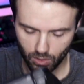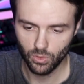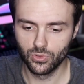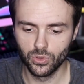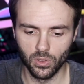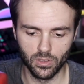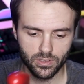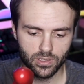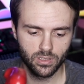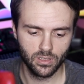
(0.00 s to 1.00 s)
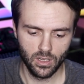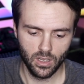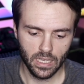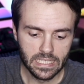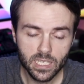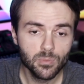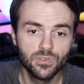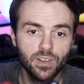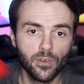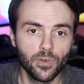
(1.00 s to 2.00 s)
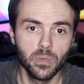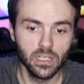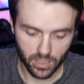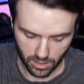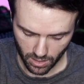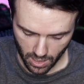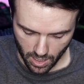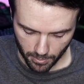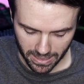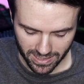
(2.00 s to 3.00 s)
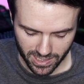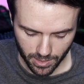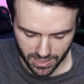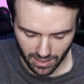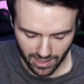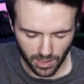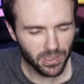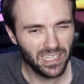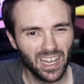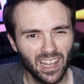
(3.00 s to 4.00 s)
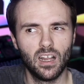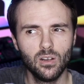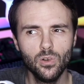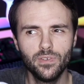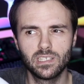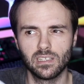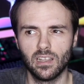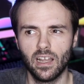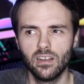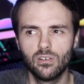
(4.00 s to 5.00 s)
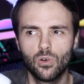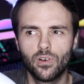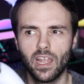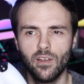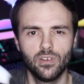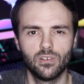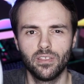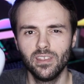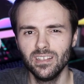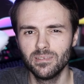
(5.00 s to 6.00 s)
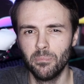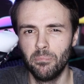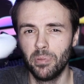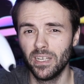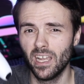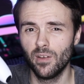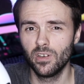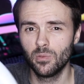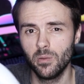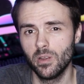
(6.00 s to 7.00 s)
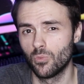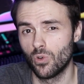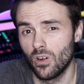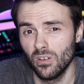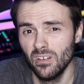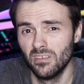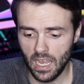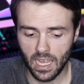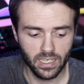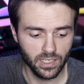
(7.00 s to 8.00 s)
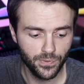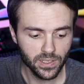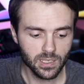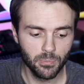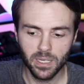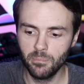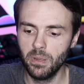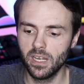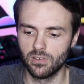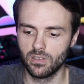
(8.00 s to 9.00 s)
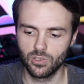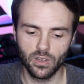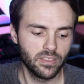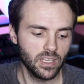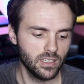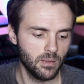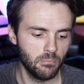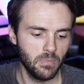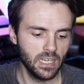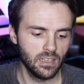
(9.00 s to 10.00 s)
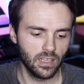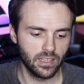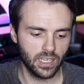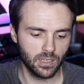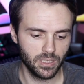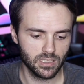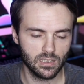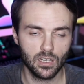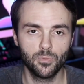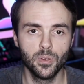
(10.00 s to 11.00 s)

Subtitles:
controllers, it seems very familiar, but it seems a little bit, I don't know if it's lighter or heavier, I think it's a bit heavier, maybe I'm wrong. And it feels a bit bigger, so I think they made it like that because a lot of